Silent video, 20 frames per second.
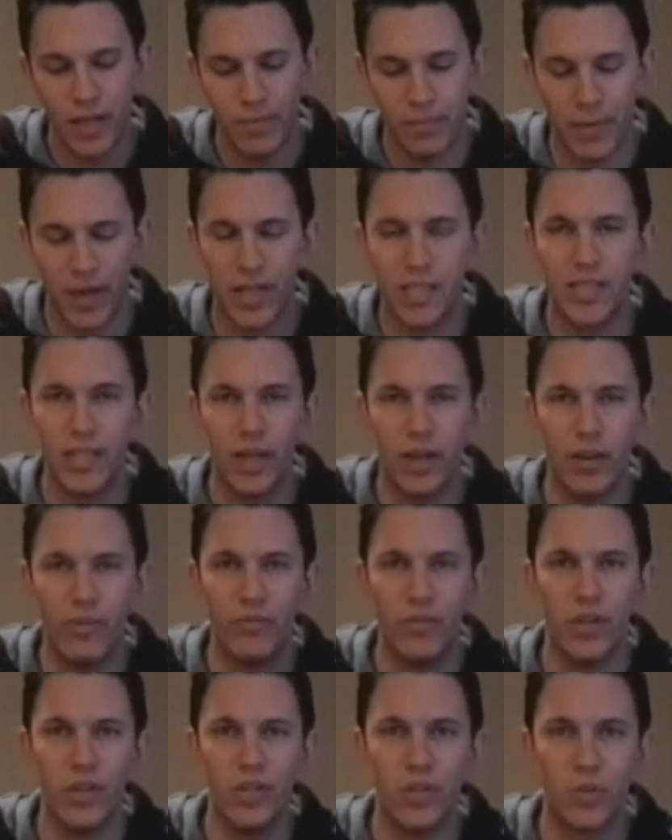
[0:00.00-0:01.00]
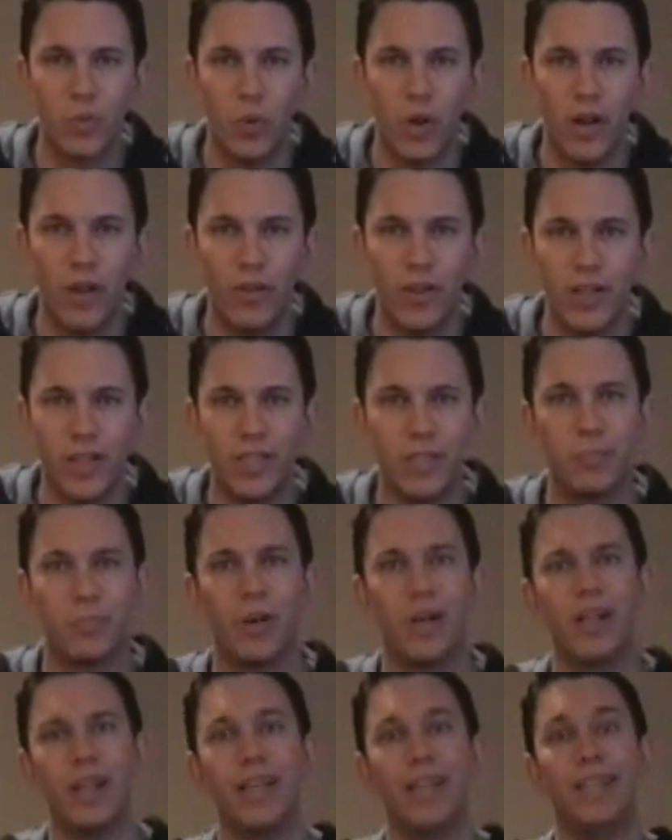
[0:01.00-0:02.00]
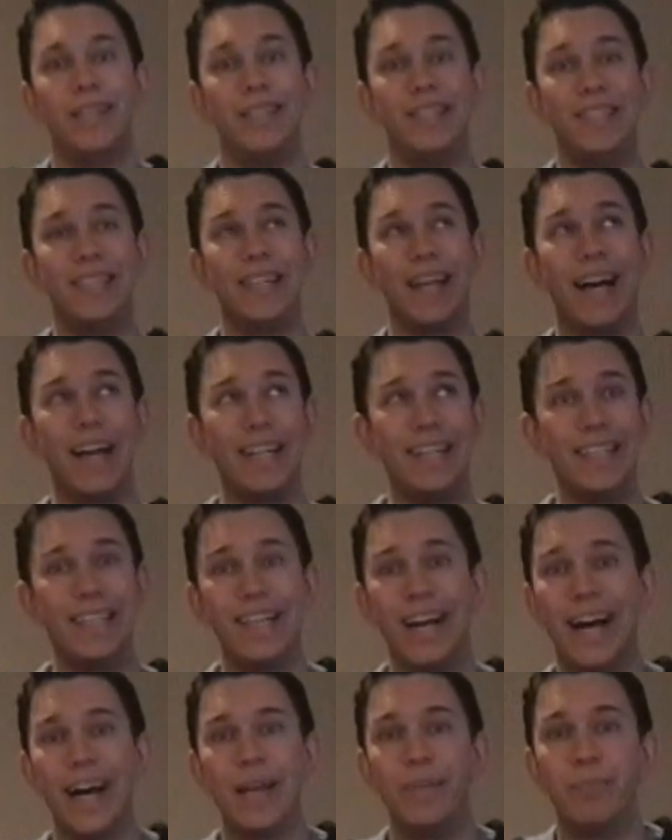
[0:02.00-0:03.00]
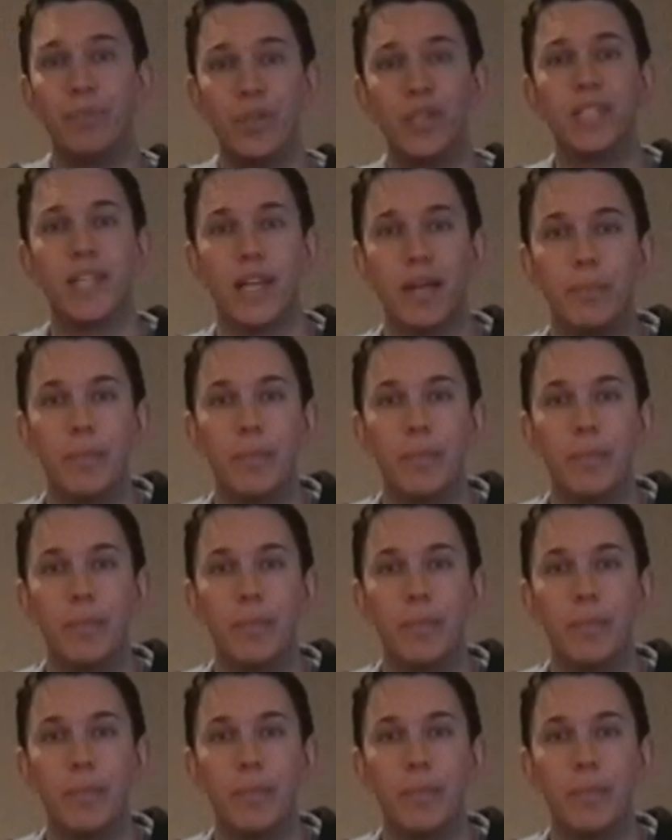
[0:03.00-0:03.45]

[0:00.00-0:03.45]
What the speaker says: Myself, as well as probably 99%